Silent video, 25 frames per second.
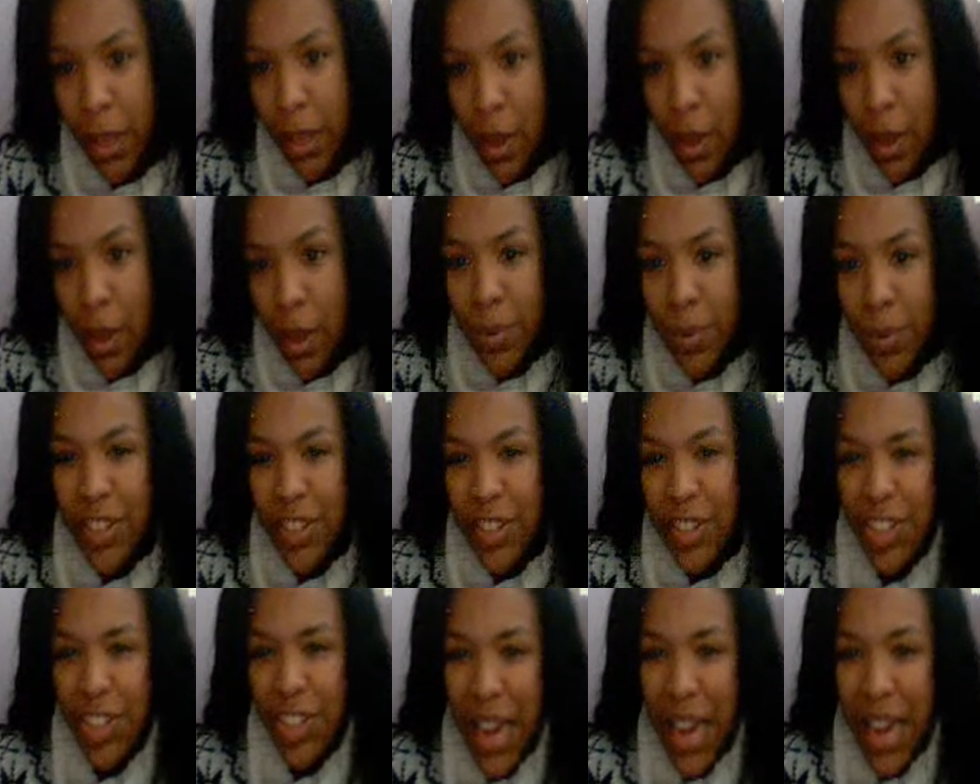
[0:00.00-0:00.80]
would
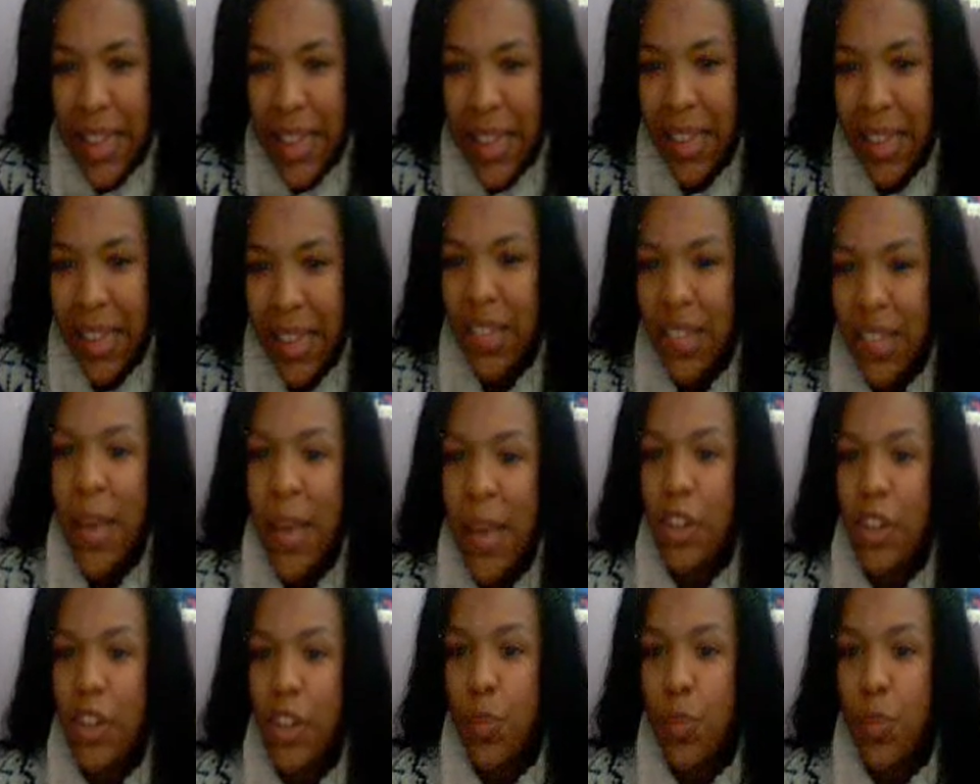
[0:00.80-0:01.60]
shake like a
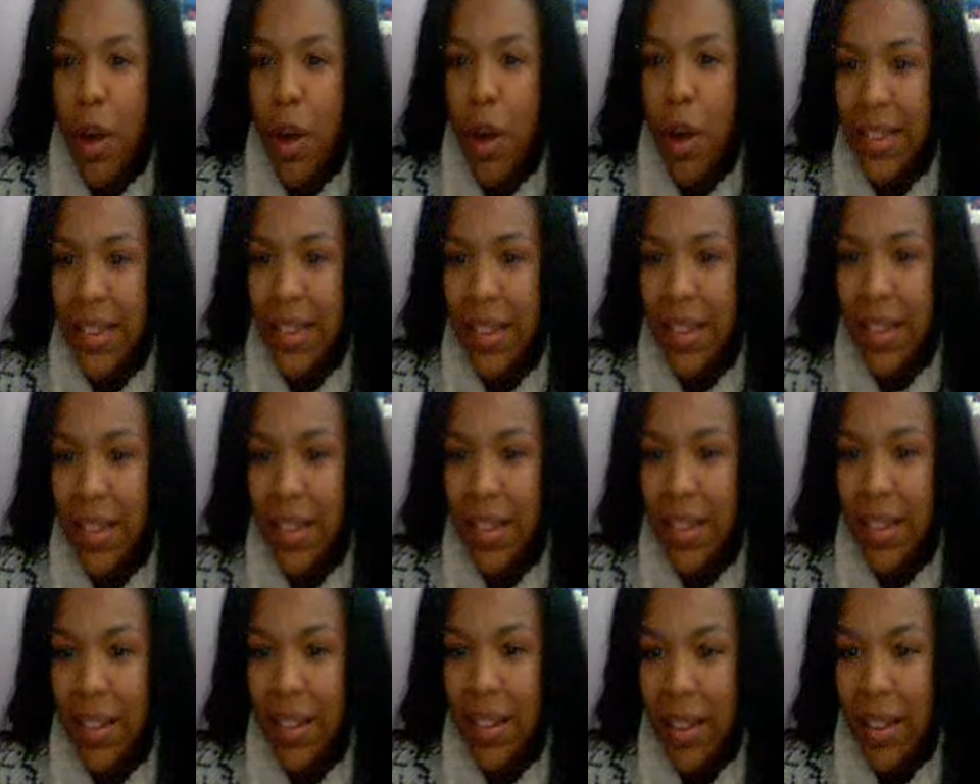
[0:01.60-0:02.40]
Spanish moss,
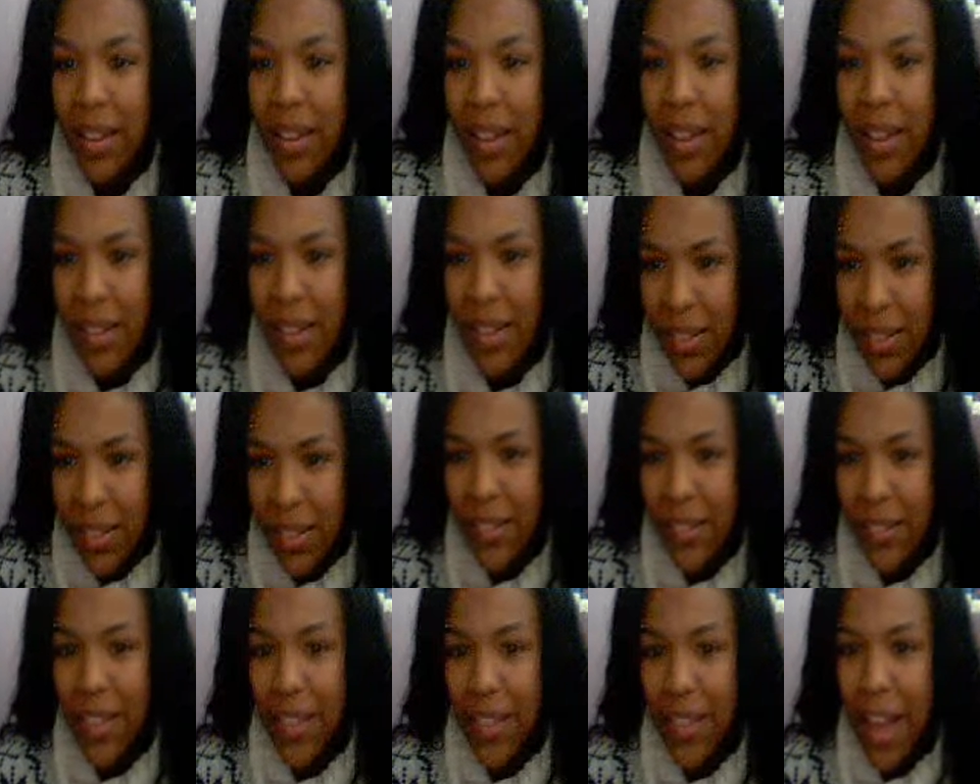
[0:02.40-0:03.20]
and also
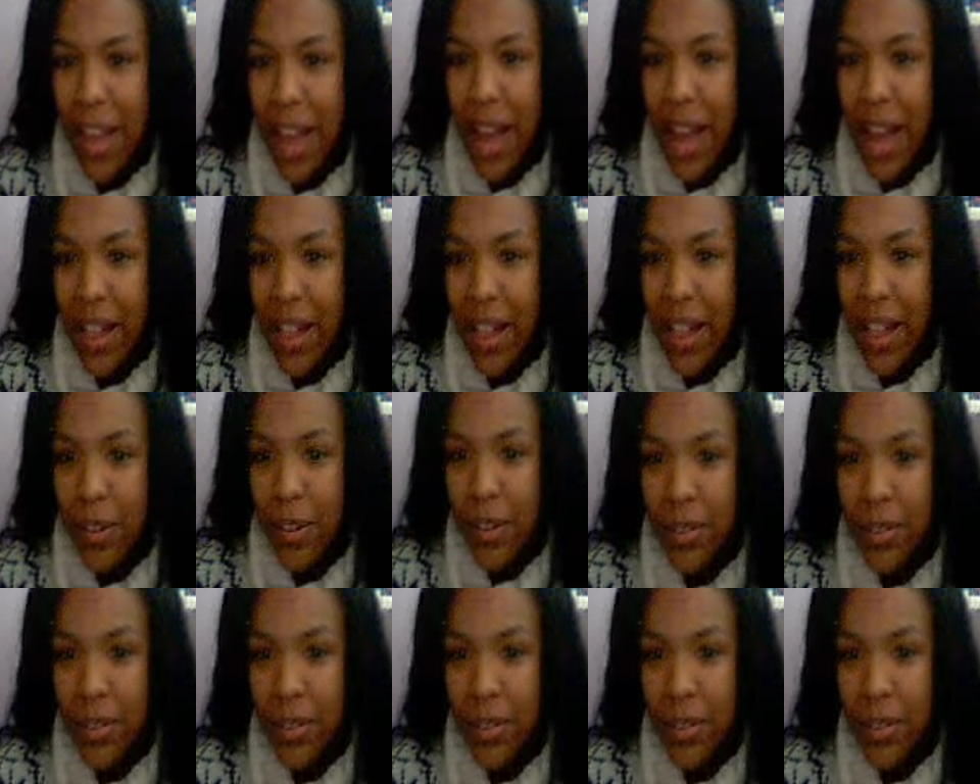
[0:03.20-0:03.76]
that collar.